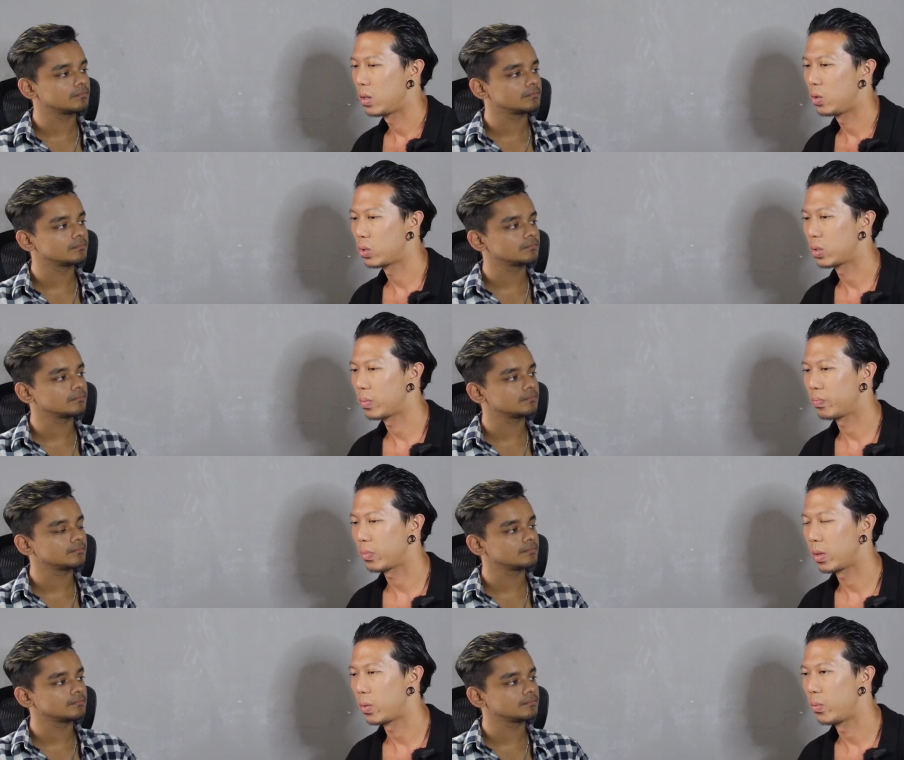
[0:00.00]
Speaker 1: use
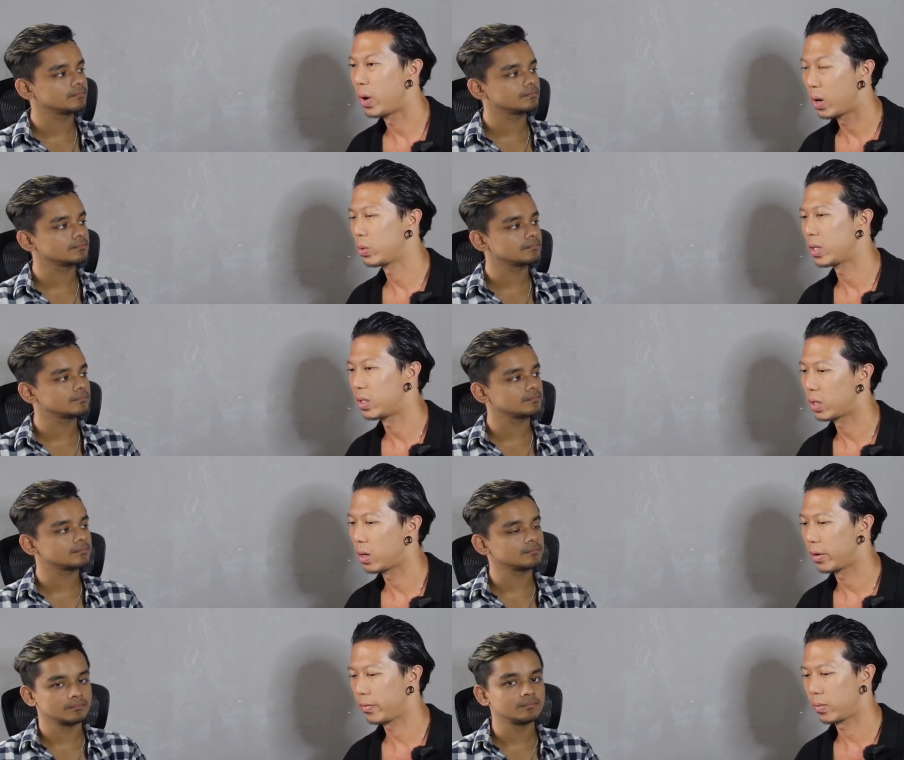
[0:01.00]
Reels instead
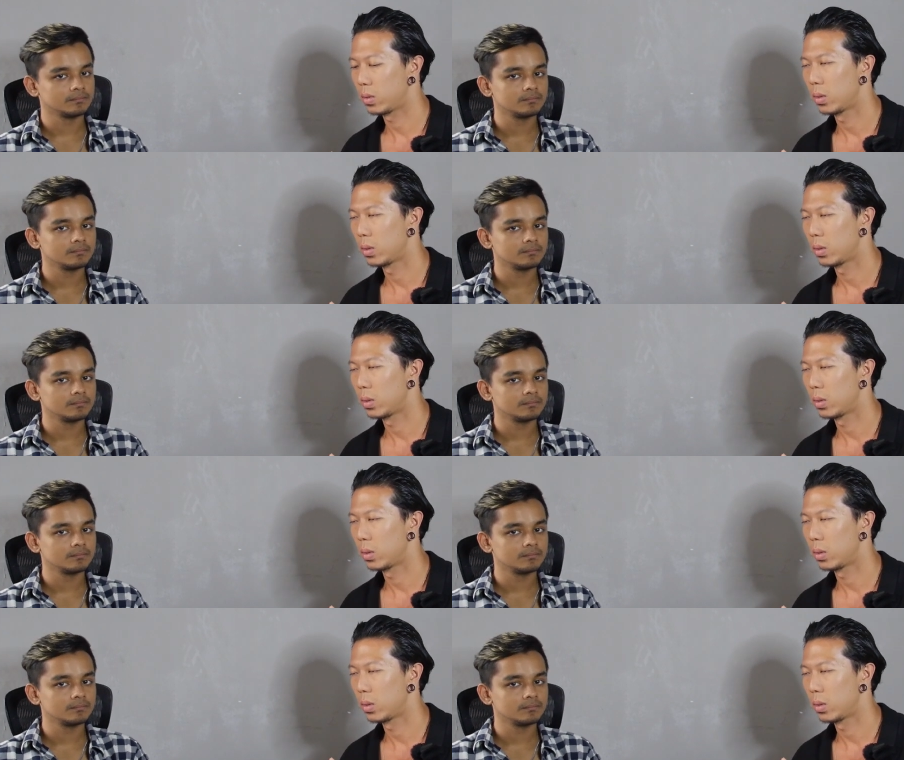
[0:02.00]
of